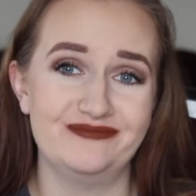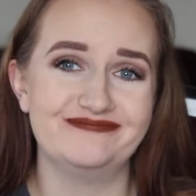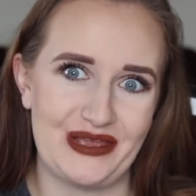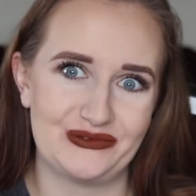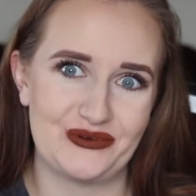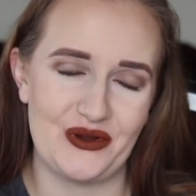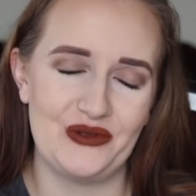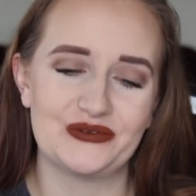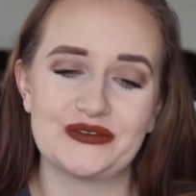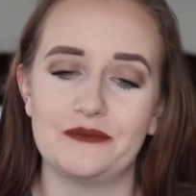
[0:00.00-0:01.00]
Sounds
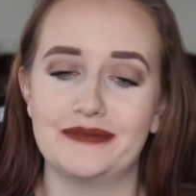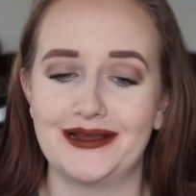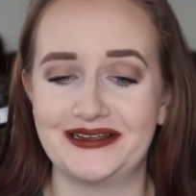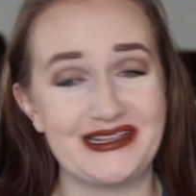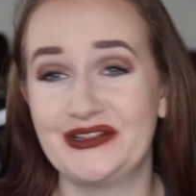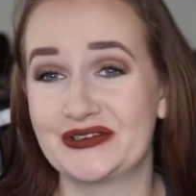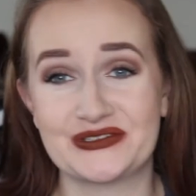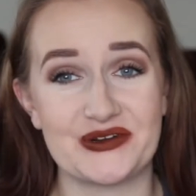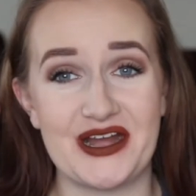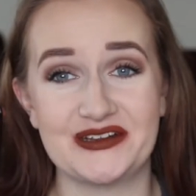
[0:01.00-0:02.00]
gross, but it looks
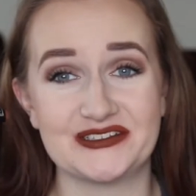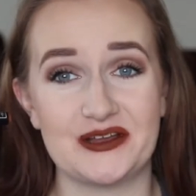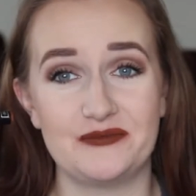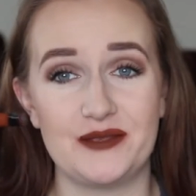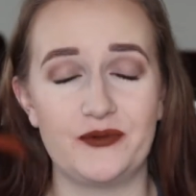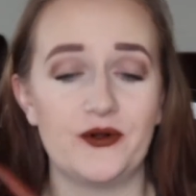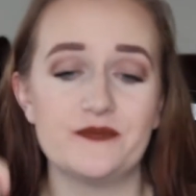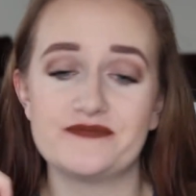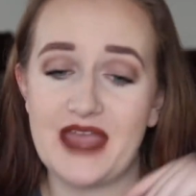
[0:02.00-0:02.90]
great on some people.